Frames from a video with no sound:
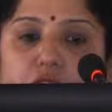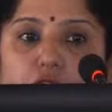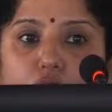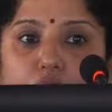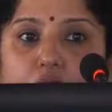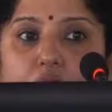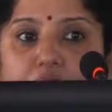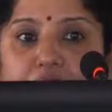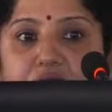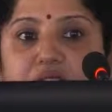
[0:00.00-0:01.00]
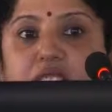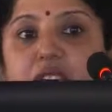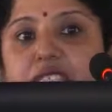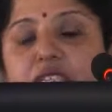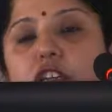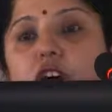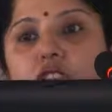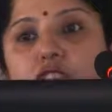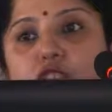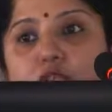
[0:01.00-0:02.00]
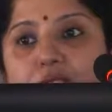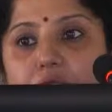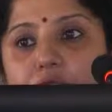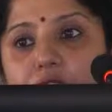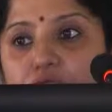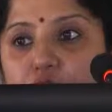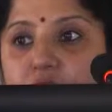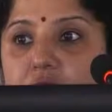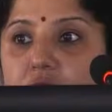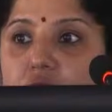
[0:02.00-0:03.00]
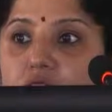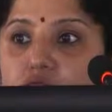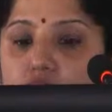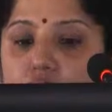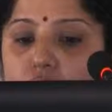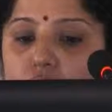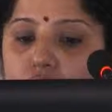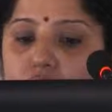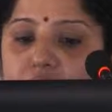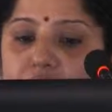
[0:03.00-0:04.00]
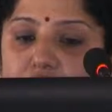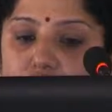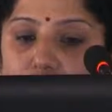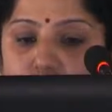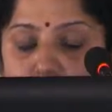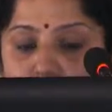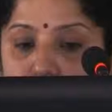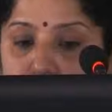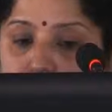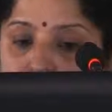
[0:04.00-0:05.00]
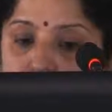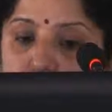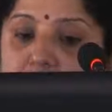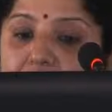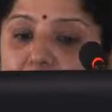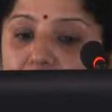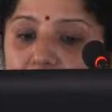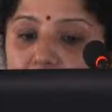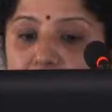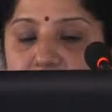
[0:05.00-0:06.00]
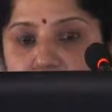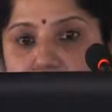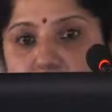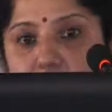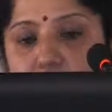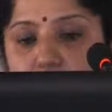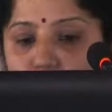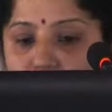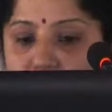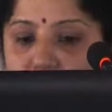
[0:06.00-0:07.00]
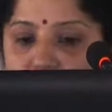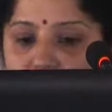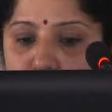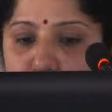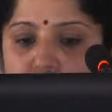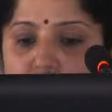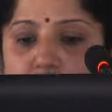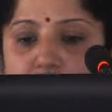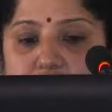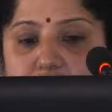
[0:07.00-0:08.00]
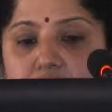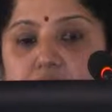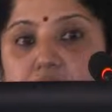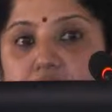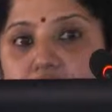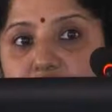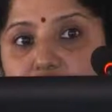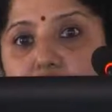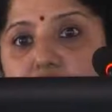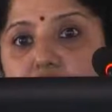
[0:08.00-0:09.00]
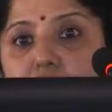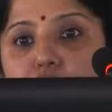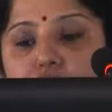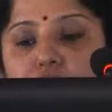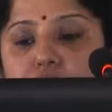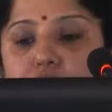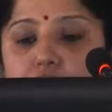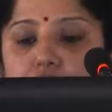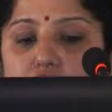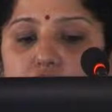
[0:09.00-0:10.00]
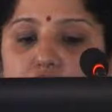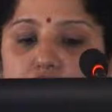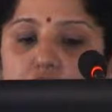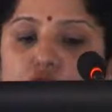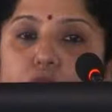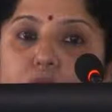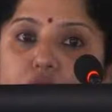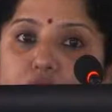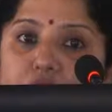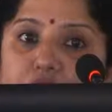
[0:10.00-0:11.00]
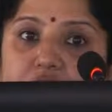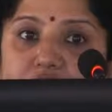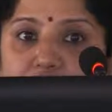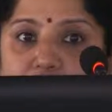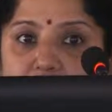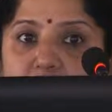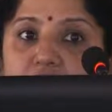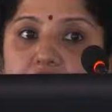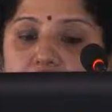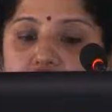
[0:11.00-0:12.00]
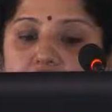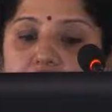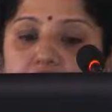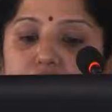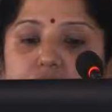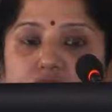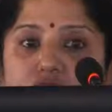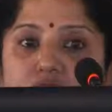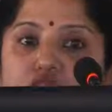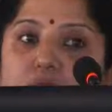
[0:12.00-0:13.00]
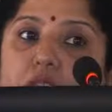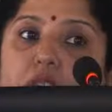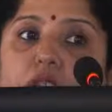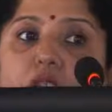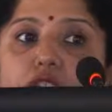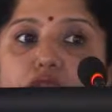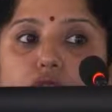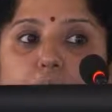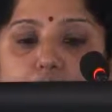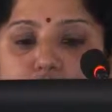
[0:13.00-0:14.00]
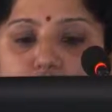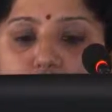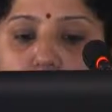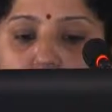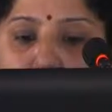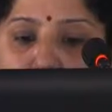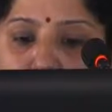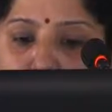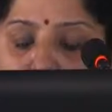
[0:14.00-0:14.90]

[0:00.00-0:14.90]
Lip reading: is low, again the cells are not destroyed, which may give rise to a cause of a cancer. So risk of cancer increases with the age. It can increase when the immune system is low. It could be of any disease like HIV infection, which may give rise to Kaposi sarcoma.